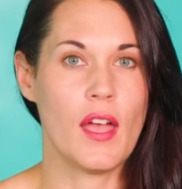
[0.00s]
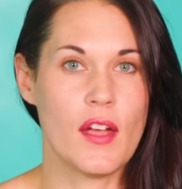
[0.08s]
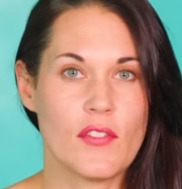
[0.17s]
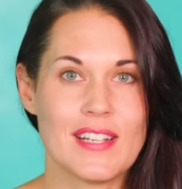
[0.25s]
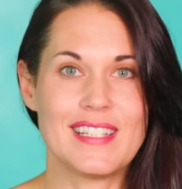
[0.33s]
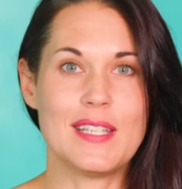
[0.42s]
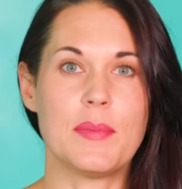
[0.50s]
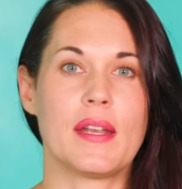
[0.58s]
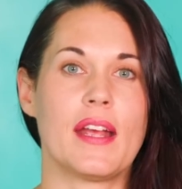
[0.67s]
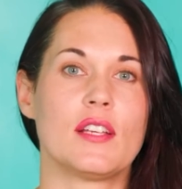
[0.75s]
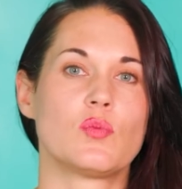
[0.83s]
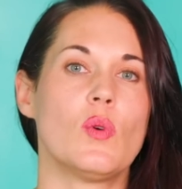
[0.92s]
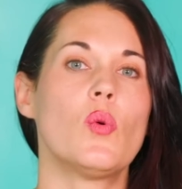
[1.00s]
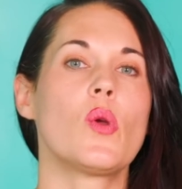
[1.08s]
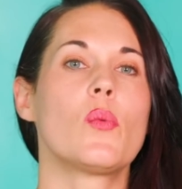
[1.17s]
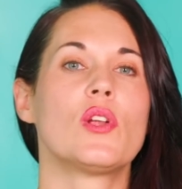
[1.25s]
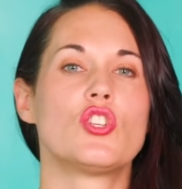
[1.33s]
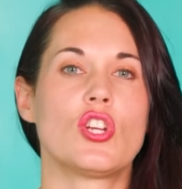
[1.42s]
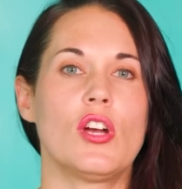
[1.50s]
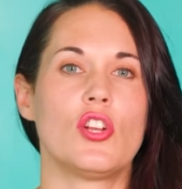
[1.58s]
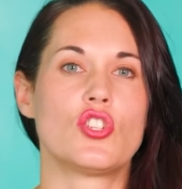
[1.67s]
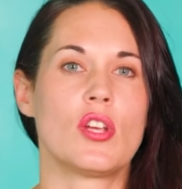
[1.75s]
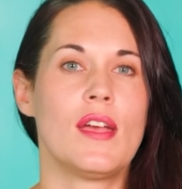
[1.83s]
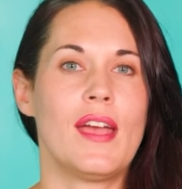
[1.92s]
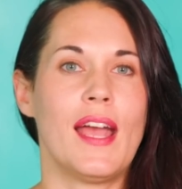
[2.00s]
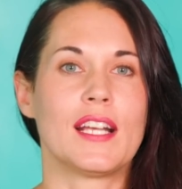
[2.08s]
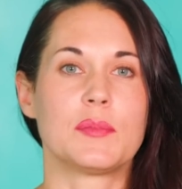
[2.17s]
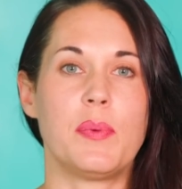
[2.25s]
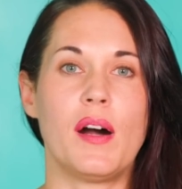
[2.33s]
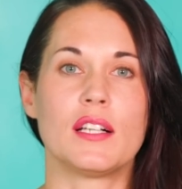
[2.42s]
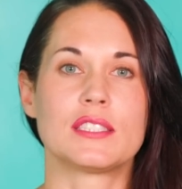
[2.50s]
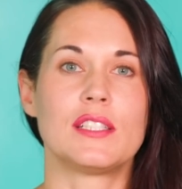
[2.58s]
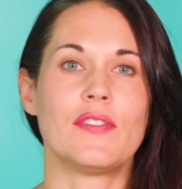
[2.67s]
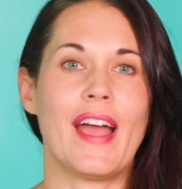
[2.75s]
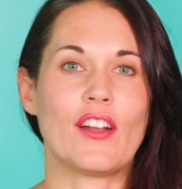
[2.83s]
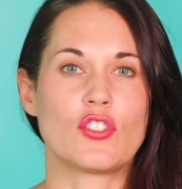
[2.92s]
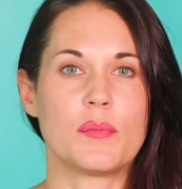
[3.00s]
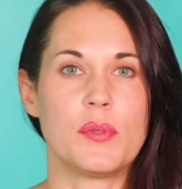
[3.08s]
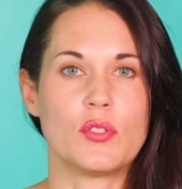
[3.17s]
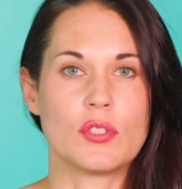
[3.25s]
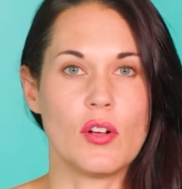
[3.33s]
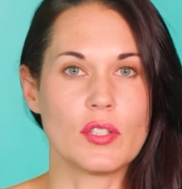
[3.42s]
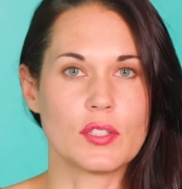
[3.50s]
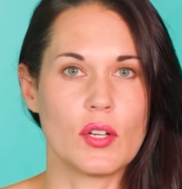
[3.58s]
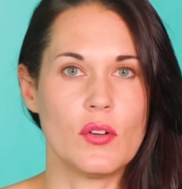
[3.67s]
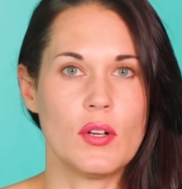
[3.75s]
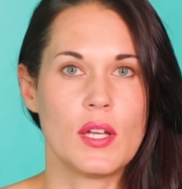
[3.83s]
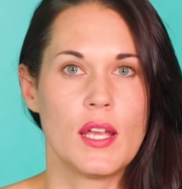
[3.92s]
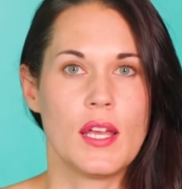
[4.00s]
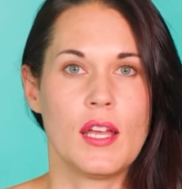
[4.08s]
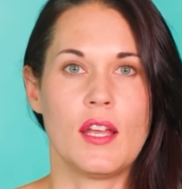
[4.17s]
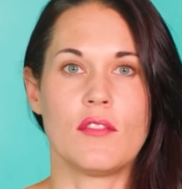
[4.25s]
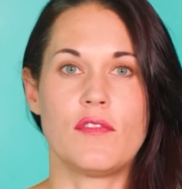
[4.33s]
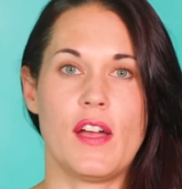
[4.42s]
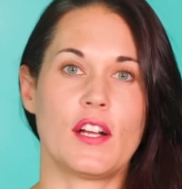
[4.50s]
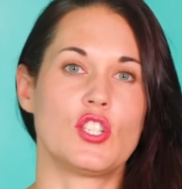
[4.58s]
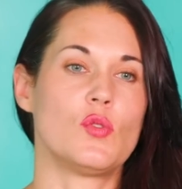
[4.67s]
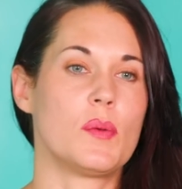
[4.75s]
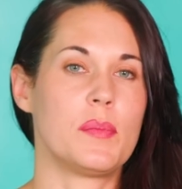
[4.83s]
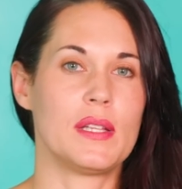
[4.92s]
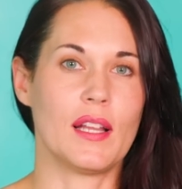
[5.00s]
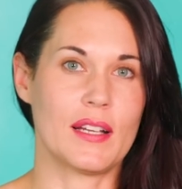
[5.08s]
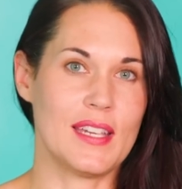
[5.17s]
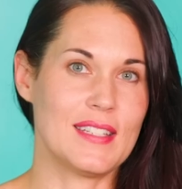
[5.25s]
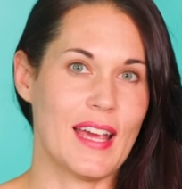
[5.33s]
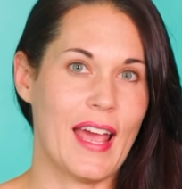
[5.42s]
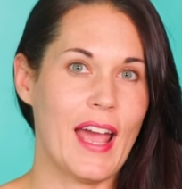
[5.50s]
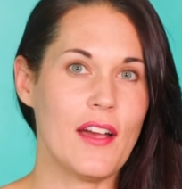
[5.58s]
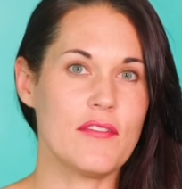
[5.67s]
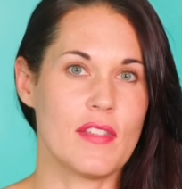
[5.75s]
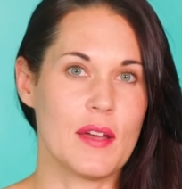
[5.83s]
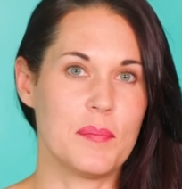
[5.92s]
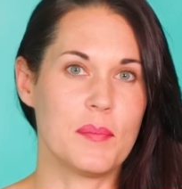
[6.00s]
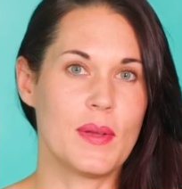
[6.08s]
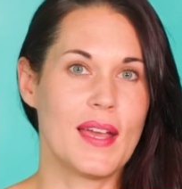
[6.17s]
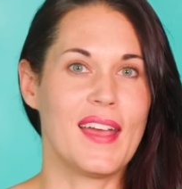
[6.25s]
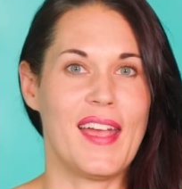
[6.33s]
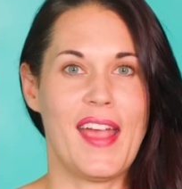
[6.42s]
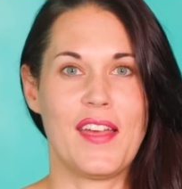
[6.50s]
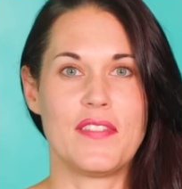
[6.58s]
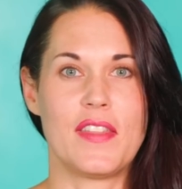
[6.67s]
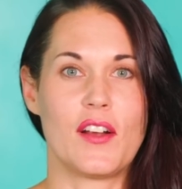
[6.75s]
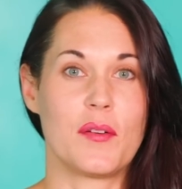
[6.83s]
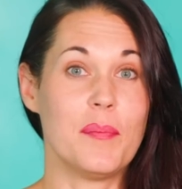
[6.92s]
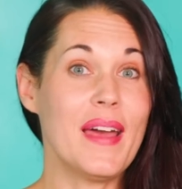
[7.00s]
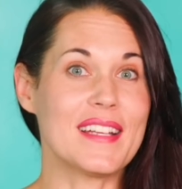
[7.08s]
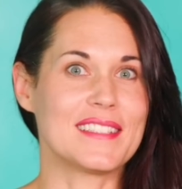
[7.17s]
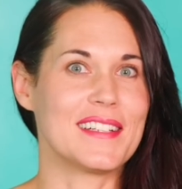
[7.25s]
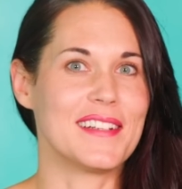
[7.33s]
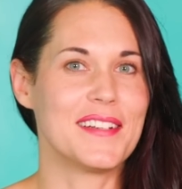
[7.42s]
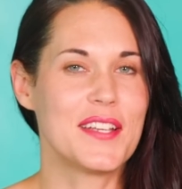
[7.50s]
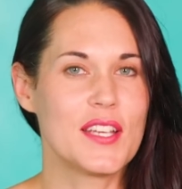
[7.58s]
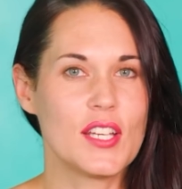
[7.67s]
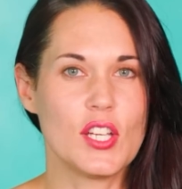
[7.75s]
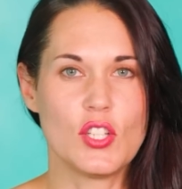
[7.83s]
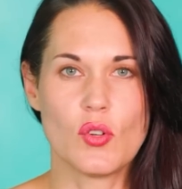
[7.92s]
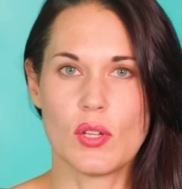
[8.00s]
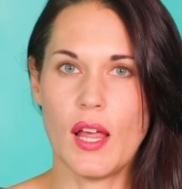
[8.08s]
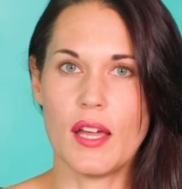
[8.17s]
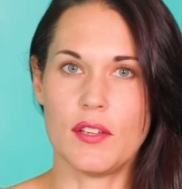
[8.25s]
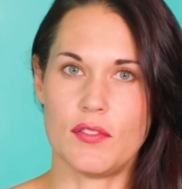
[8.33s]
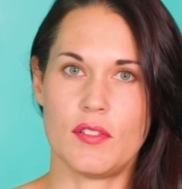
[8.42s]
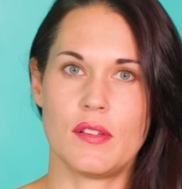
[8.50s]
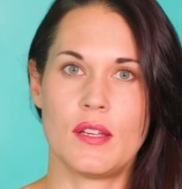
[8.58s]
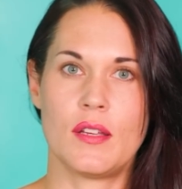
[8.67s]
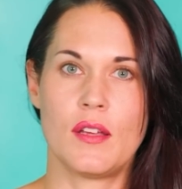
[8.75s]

Every demon has what we would judge as positive attributes, also. In fact, you would be lucky to have them and their medicine in your life.